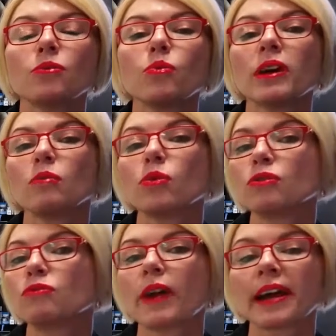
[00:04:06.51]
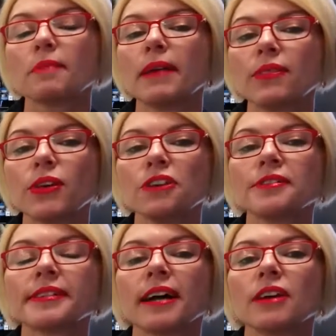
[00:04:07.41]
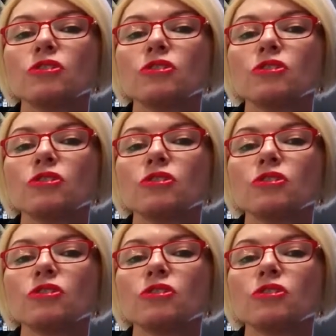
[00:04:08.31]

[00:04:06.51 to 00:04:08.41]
we would recommend that you start